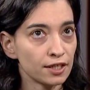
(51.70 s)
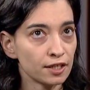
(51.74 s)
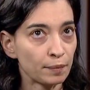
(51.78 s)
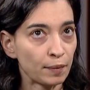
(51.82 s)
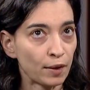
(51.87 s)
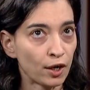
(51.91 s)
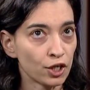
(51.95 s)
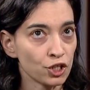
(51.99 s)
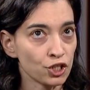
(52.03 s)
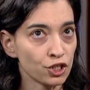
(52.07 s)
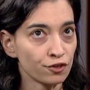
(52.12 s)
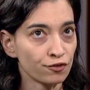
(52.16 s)

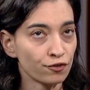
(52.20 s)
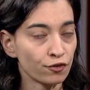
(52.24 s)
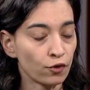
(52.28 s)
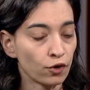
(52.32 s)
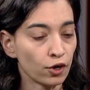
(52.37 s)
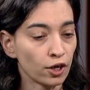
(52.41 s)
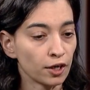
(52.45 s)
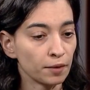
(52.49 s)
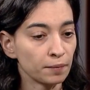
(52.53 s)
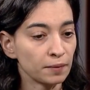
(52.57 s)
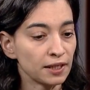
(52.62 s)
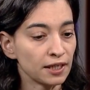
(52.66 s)
departure
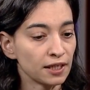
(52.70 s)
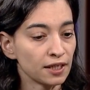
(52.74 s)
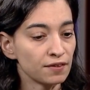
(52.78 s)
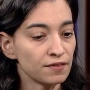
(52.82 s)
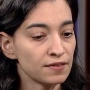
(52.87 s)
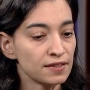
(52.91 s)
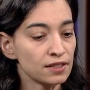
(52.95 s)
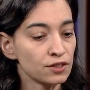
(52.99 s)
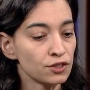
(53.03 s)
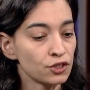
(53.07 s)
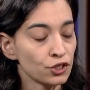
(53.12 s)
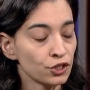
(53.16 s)
form
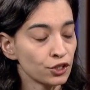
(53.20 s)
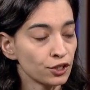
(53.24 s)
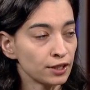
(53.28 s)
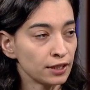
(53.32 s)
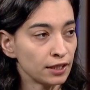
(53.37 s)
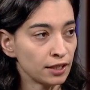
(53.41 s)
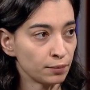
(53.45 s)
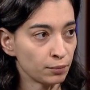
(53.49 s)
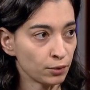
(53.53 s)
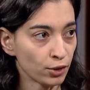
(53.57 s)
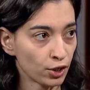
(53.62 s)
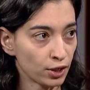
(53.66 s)
gives certain
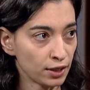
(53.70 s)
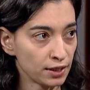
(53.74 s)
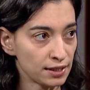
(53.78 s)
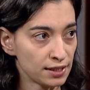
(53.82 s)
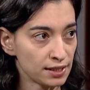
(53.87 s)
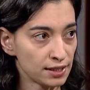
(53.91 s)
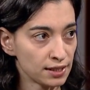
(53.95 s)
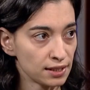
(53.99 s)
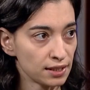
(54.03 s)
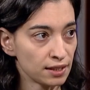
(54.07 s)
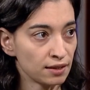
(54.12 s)
immigrants